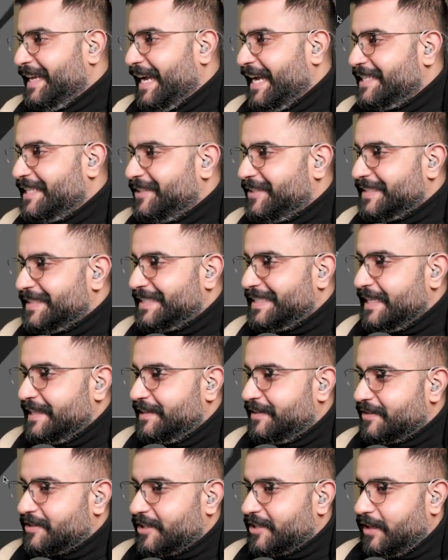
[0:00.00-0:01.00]
As you can see,
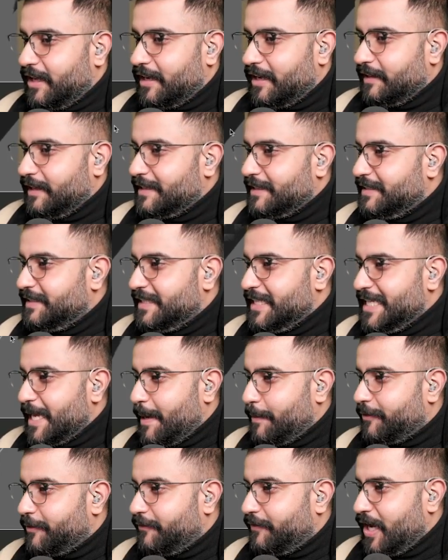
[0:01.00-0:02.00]
there's a lot of like
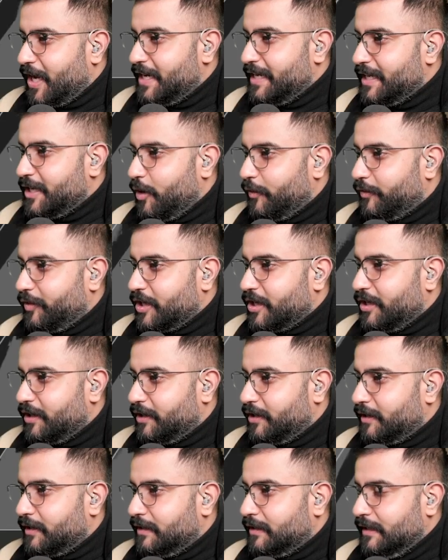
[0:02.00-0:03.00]
Z-depth fighting over
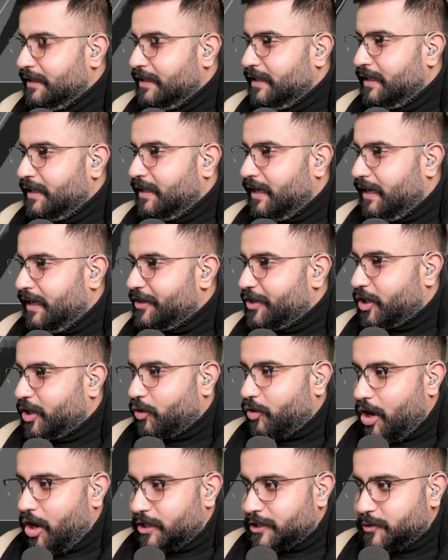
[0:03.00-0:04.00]
here. The
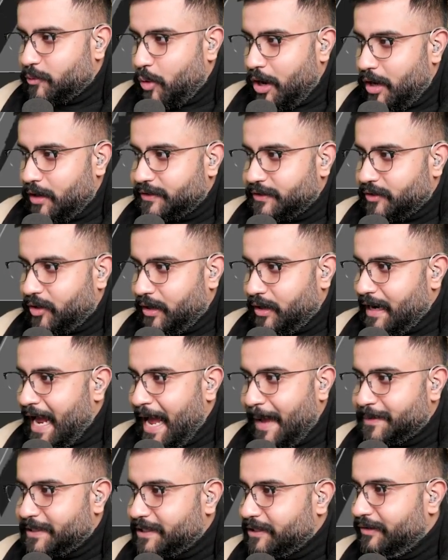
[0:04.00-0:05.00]
crosswalks are
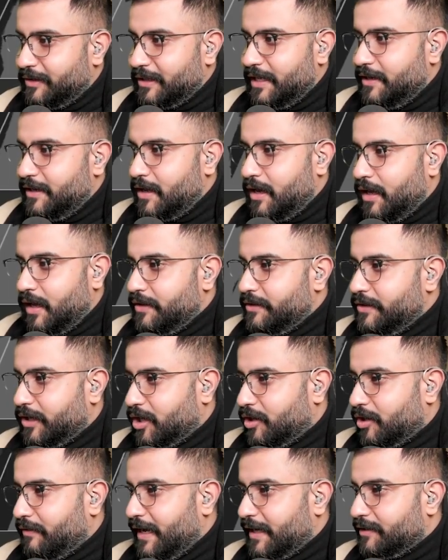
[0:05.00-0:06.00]
absolutely not in the
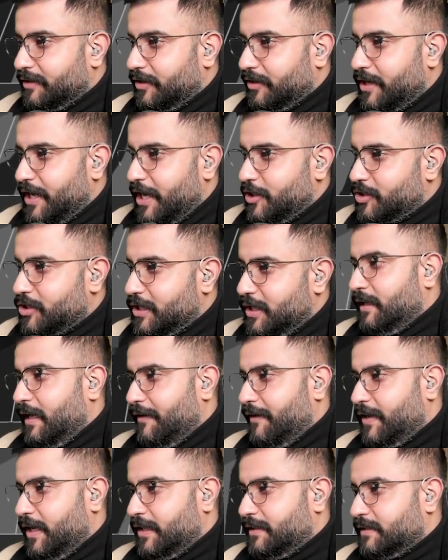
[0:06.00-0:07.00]
correct location.
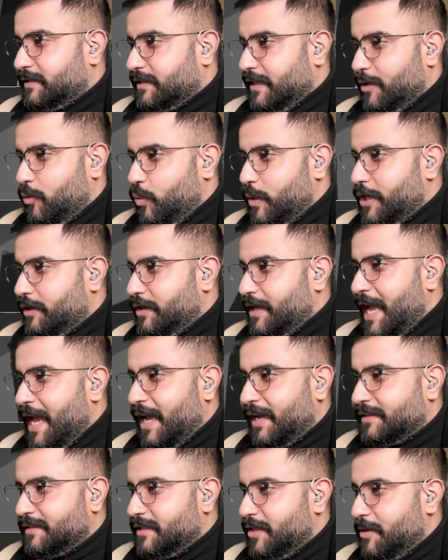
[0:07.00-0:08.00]
I've got this like weird
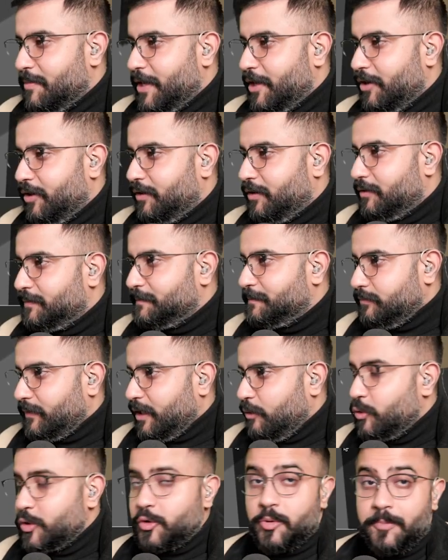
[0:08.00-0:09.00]
X in the middle,
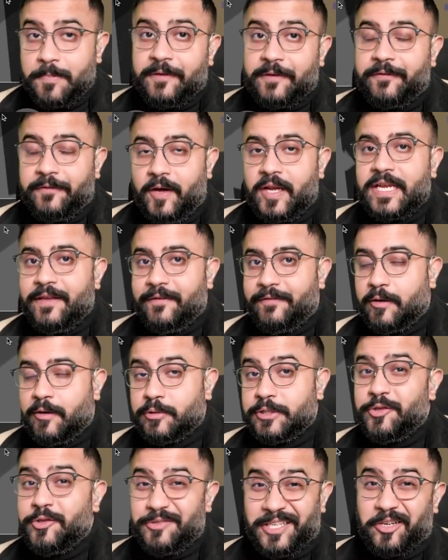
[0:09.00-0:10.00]
which would be funny if I
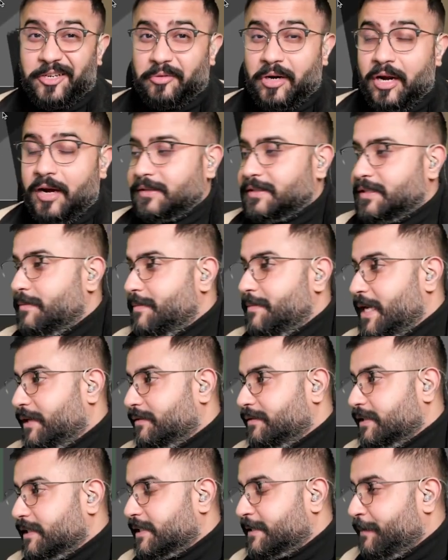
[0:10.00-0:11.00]
was using Grok to
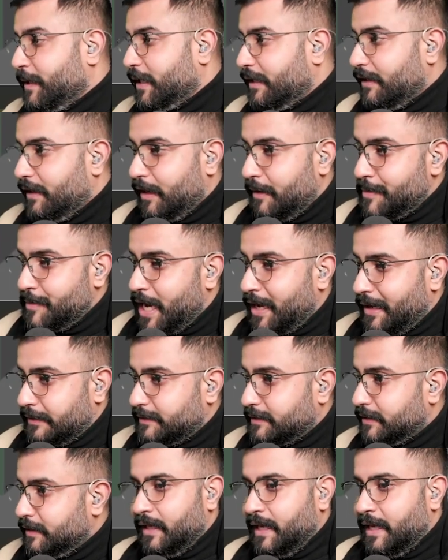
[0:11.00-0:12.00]
make this, but I'm
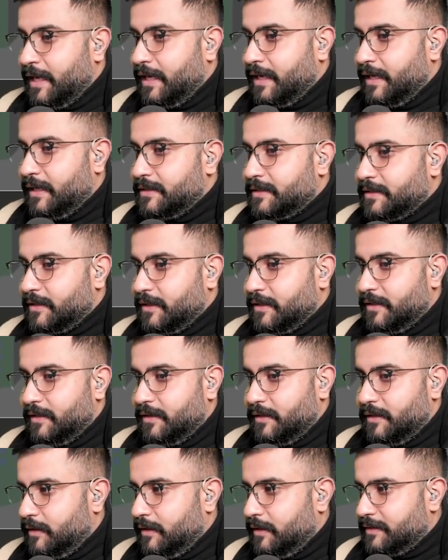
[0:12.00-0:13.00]
not. And
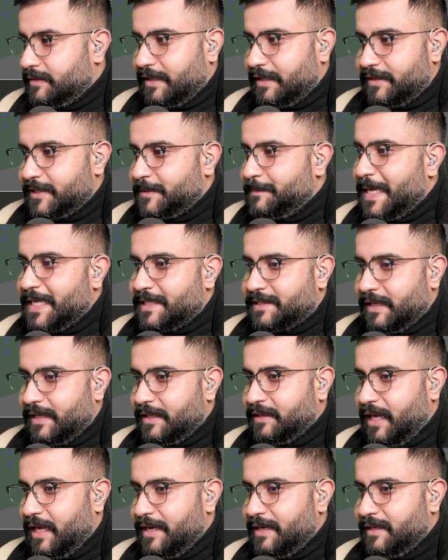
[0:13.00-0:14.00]
it's got this
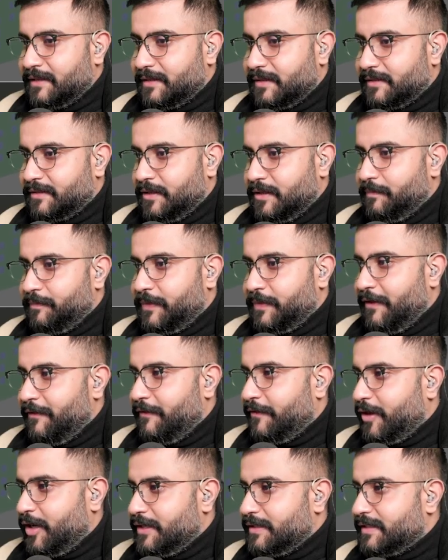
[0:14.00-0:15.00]
baseline lighting system and a
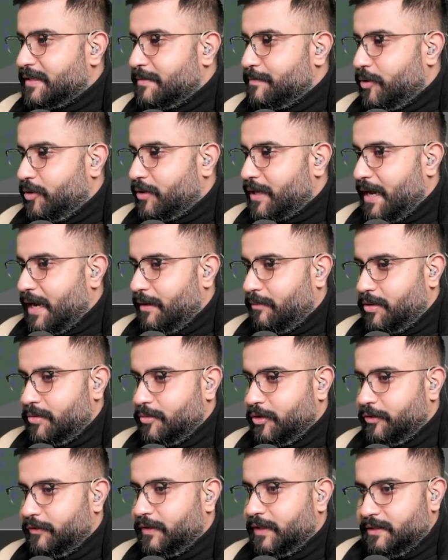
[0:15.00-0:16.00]
very simple camera
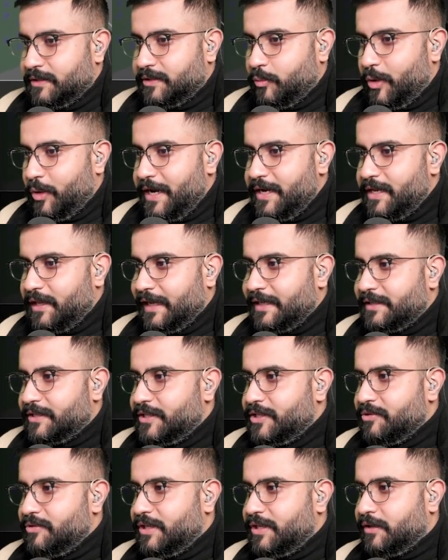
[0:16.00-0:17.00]
move. So what I'd like to
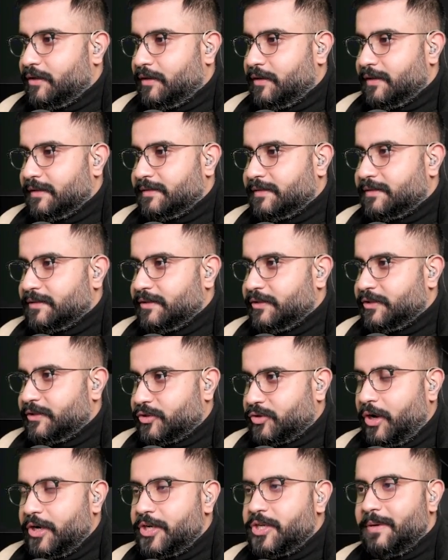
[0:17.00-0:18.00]
do here is
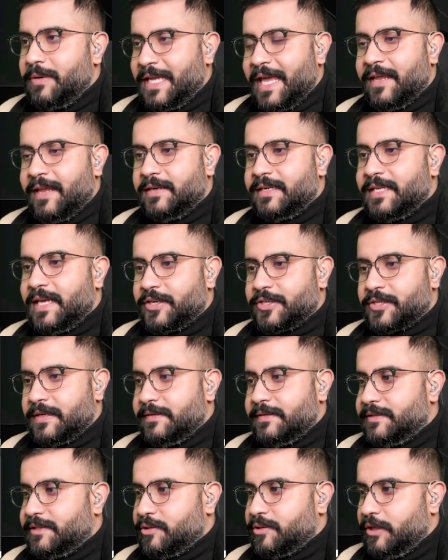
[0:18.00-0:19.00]
start doing
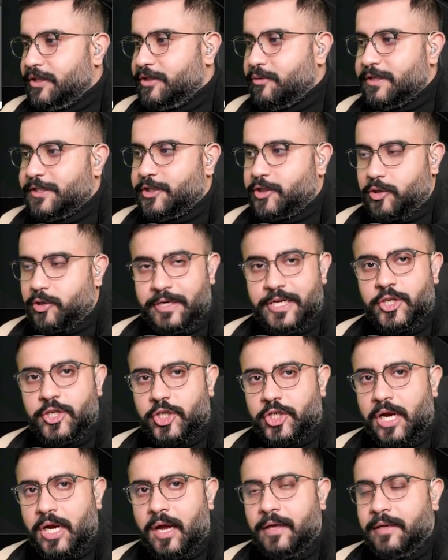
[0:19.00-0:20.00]
annotations. So I'll do a
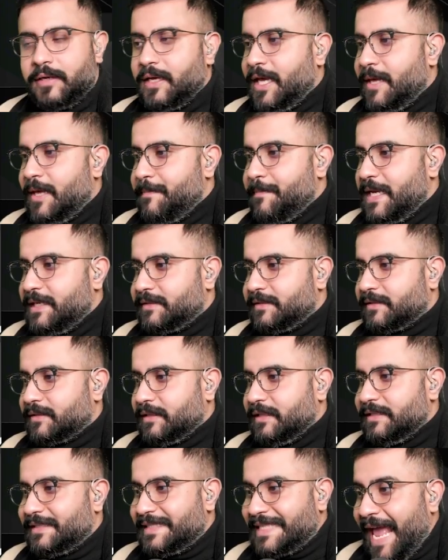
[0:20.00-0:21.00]
screenshot and
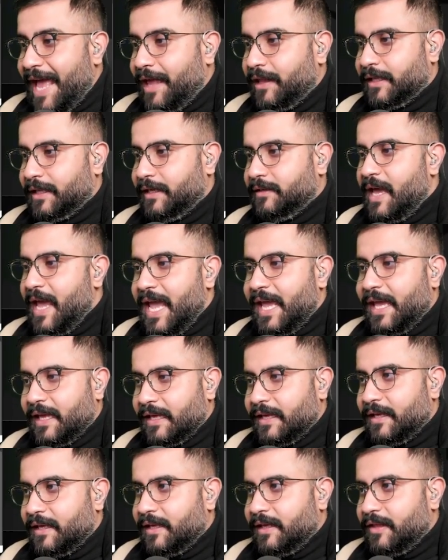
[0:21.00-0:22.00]
basically tell it, hey,
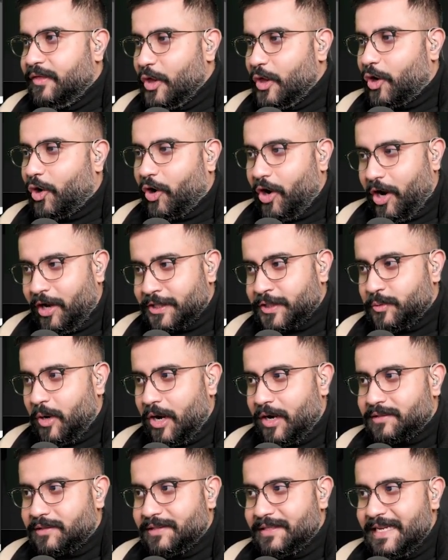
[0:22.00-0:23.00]
the
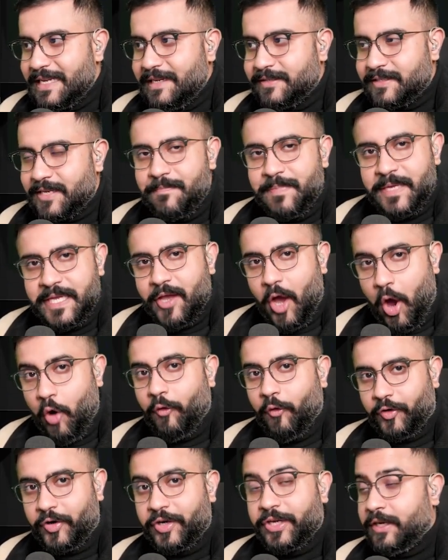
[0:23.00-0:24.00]
crosswalks need to be
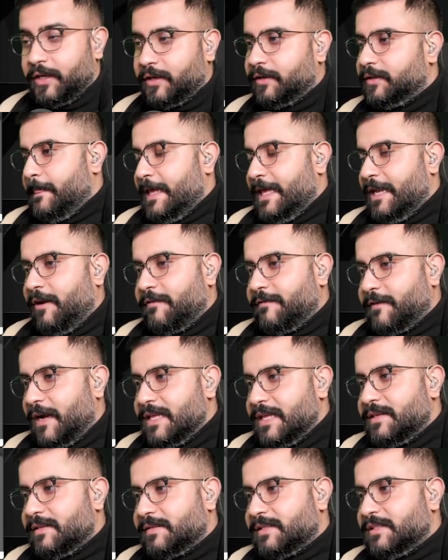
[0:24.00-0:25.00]
over here. And I
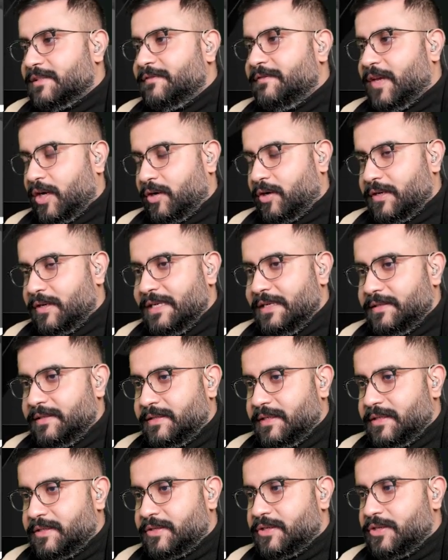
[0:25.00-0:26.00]
find this is very
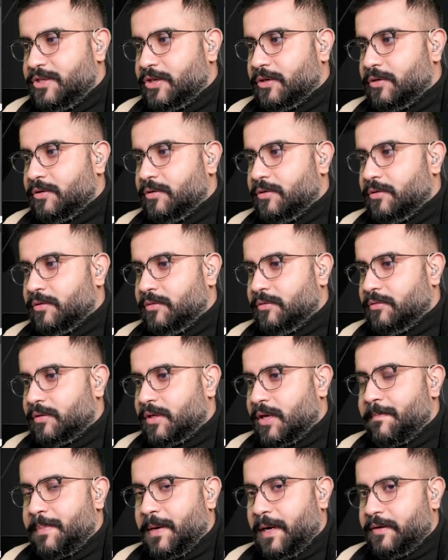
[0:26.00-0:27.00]
easy to do
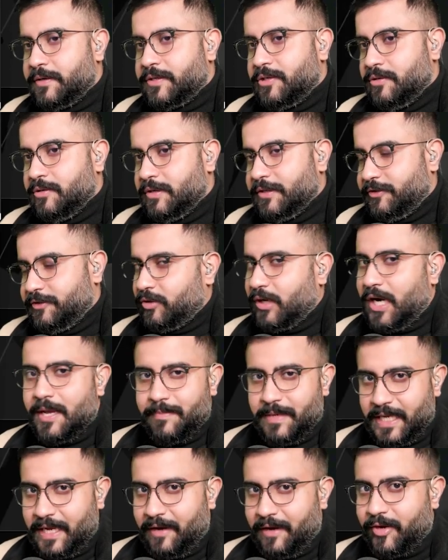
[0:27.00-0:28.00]
compared to
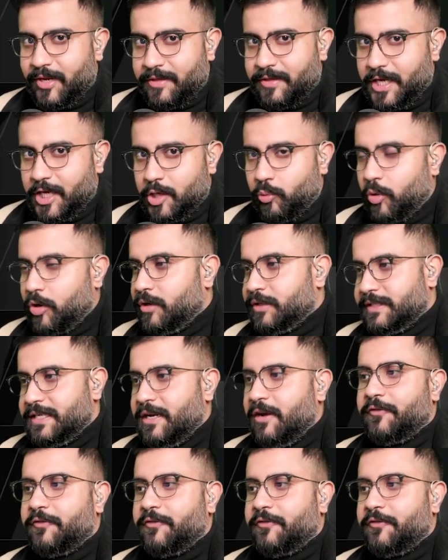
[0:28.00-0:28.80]
describing everything in words.